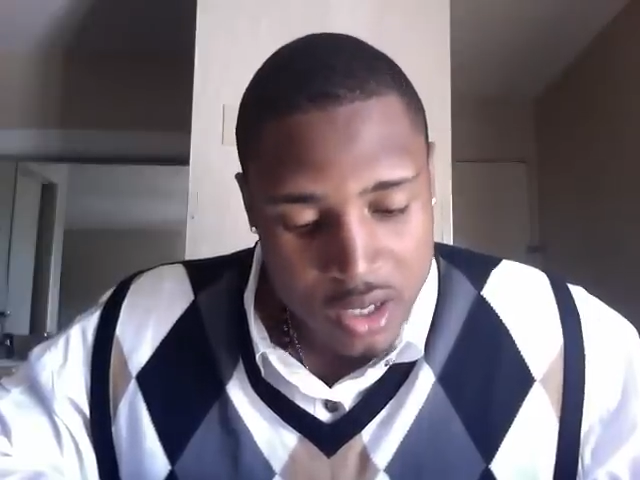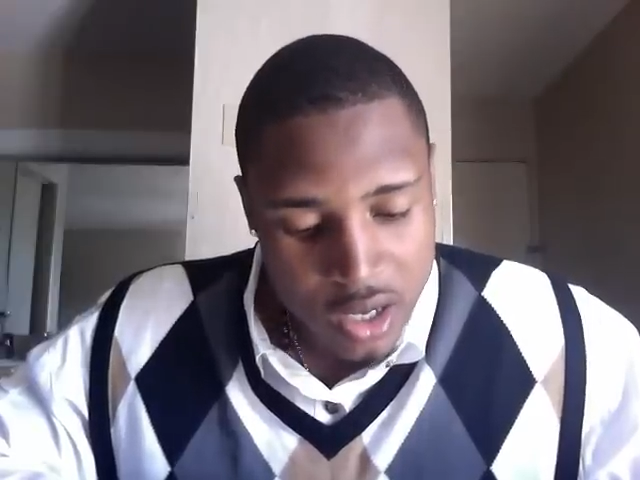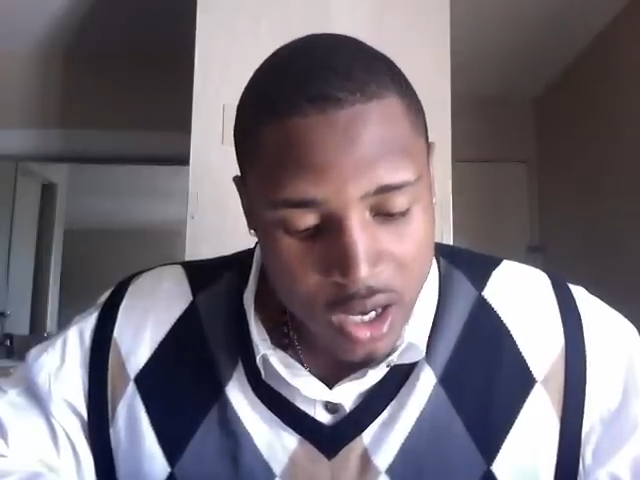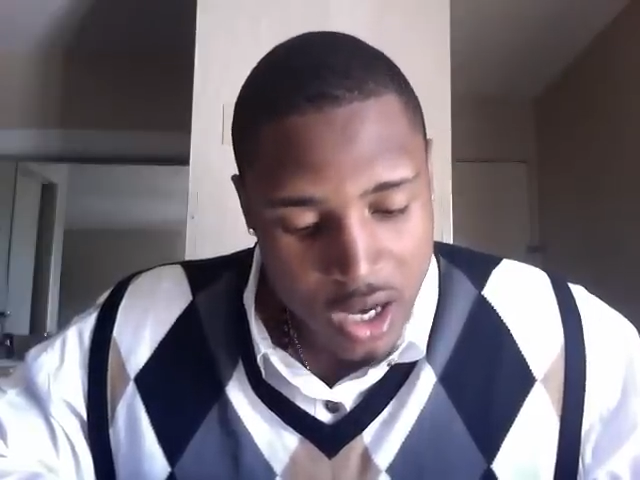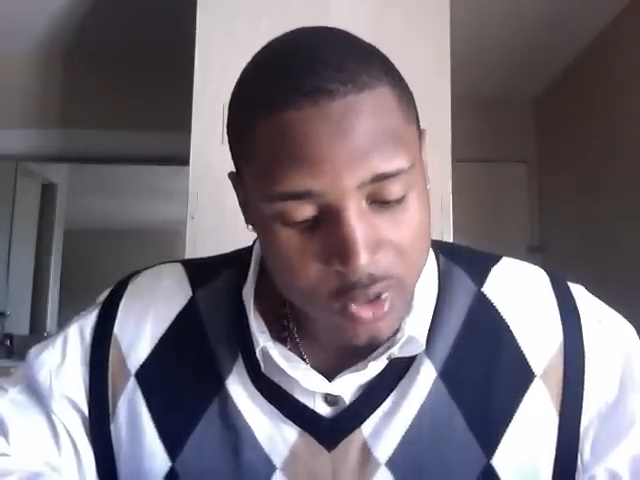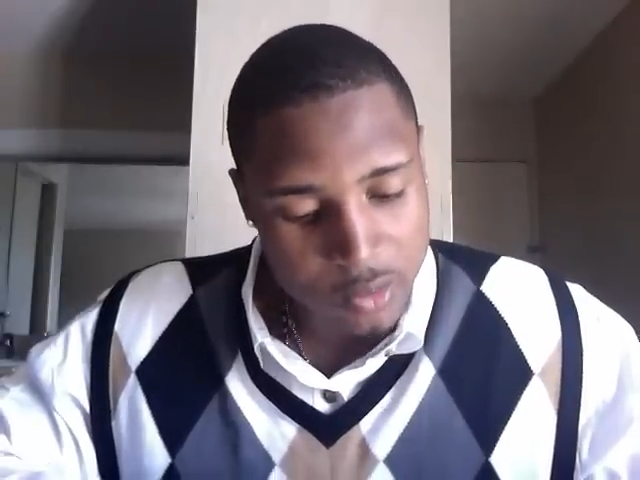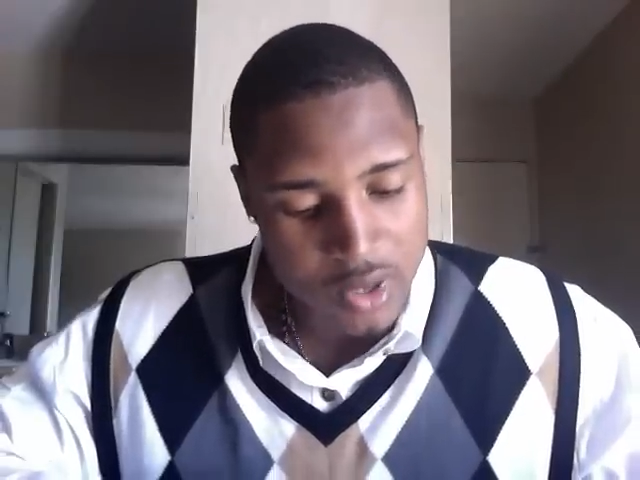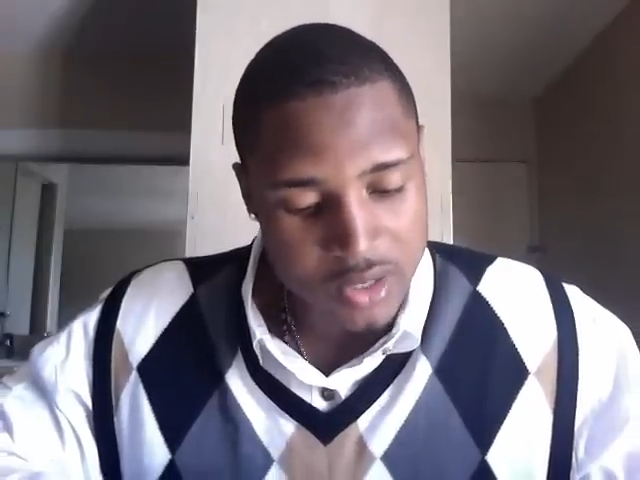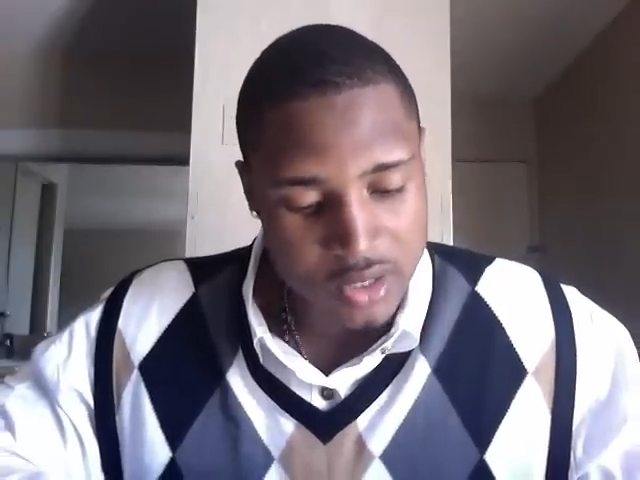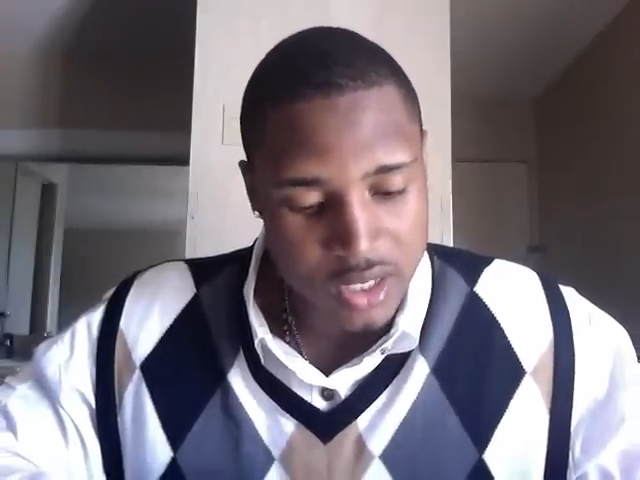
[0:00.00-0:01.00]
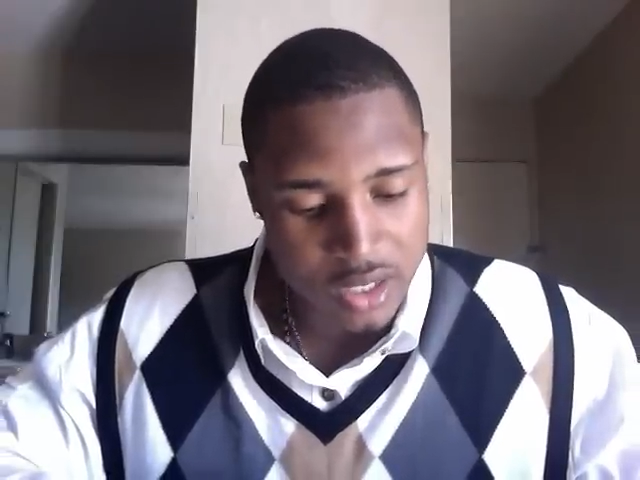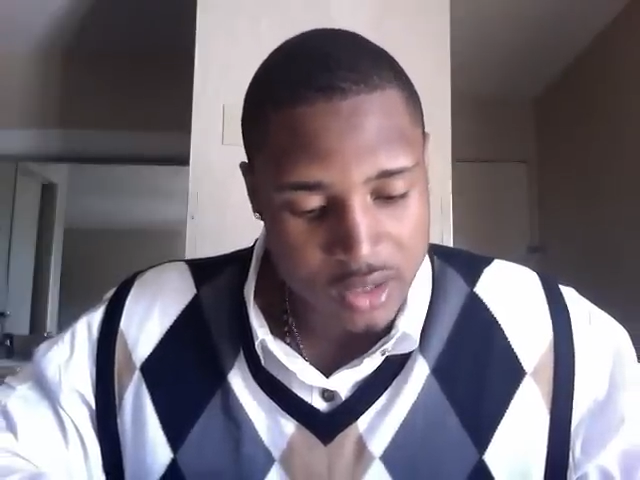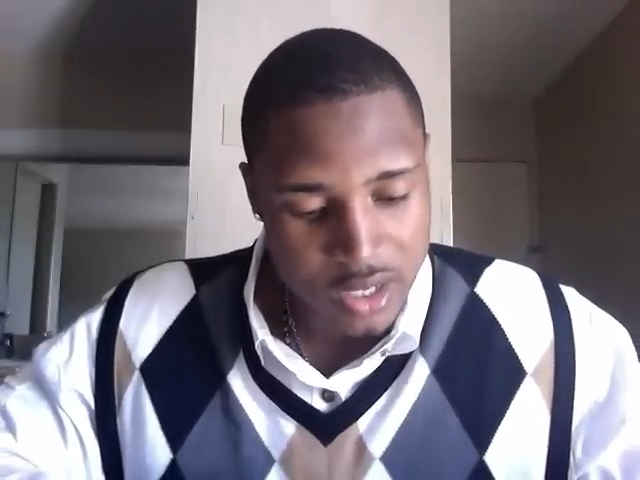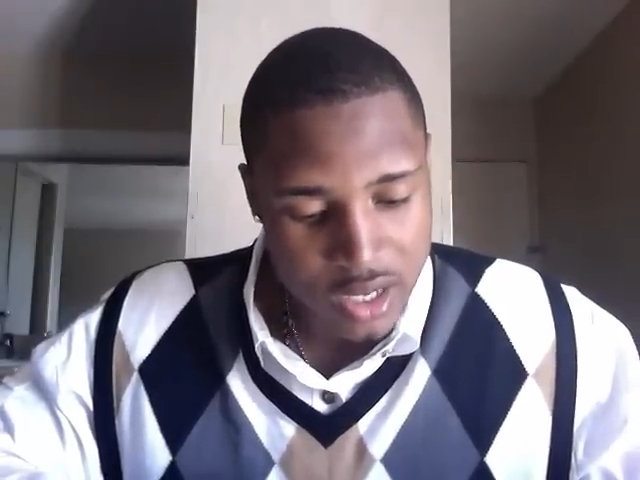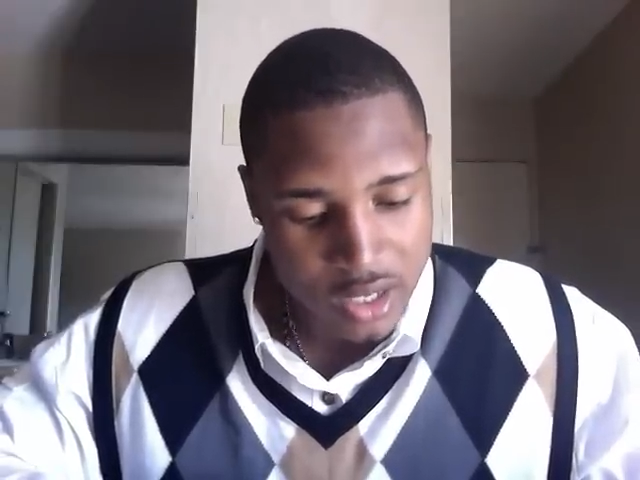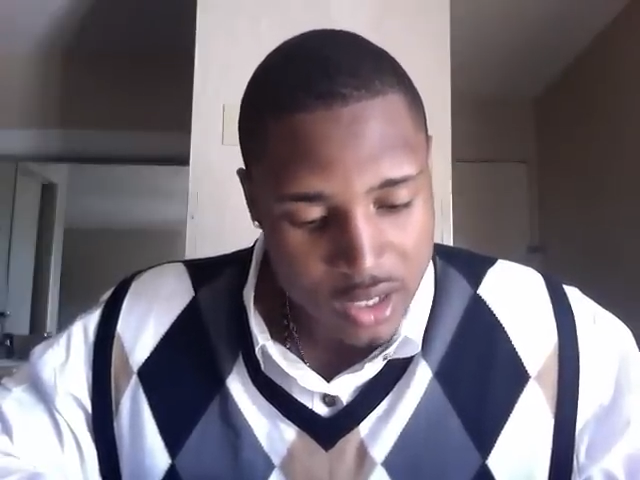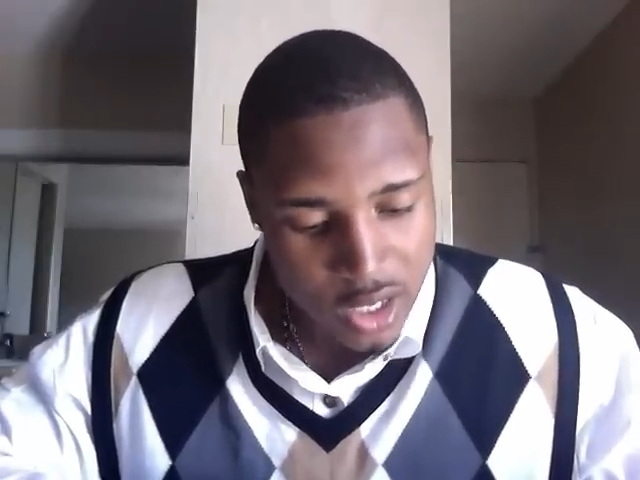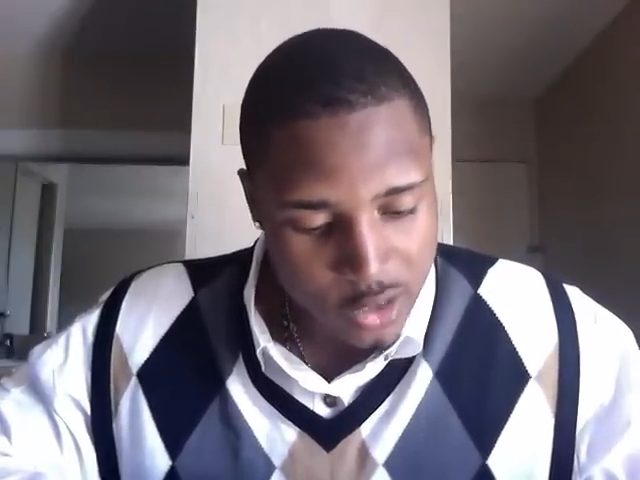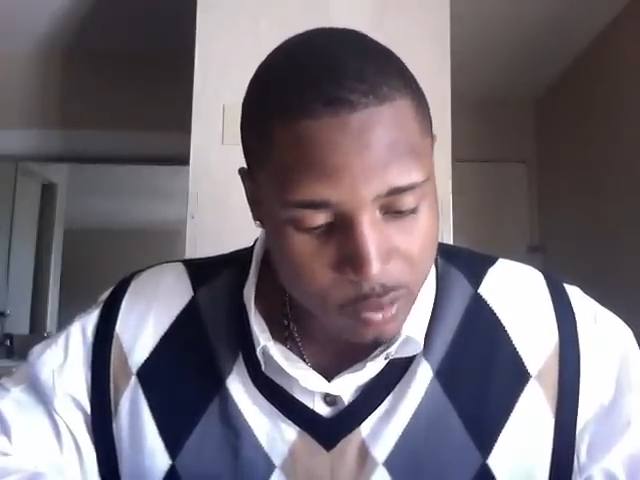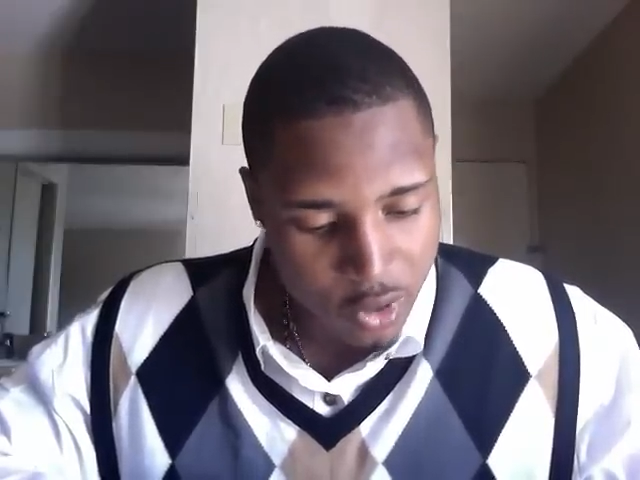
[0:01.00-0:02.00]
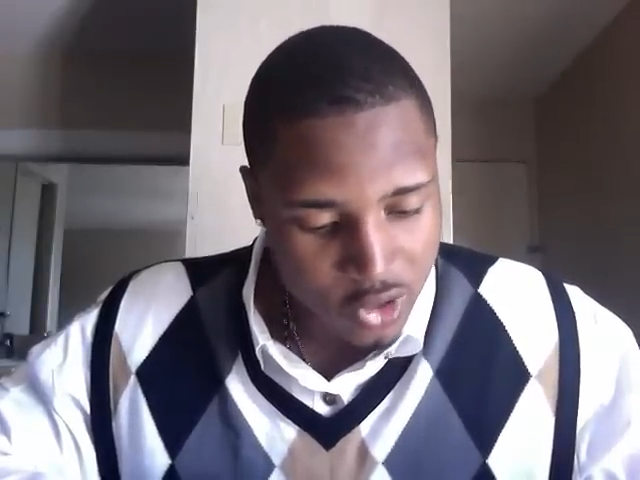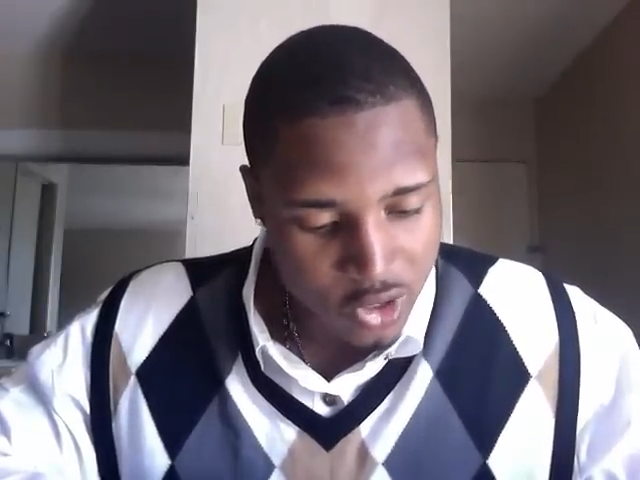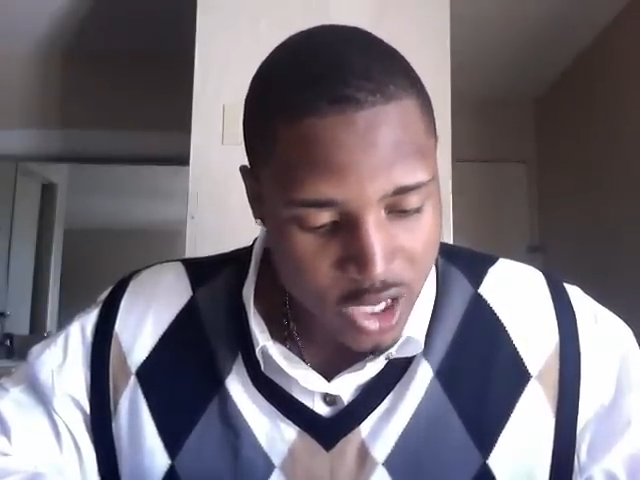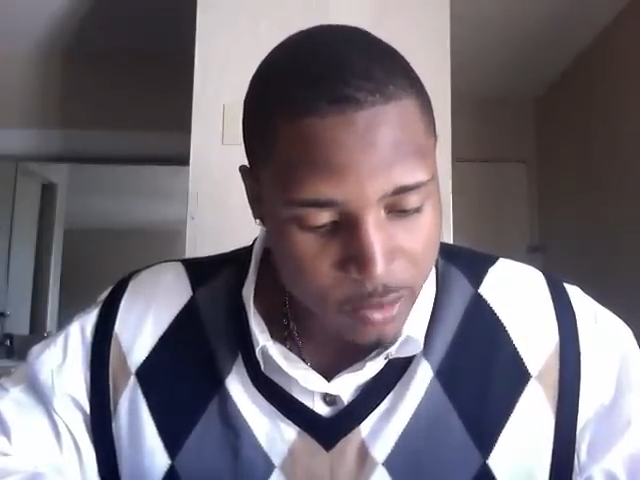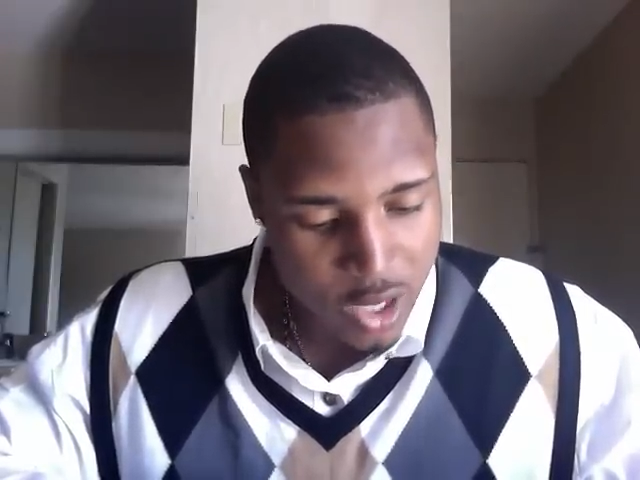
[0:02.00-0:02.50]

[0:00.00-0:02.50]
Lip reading: I wouldn't want to take that exposure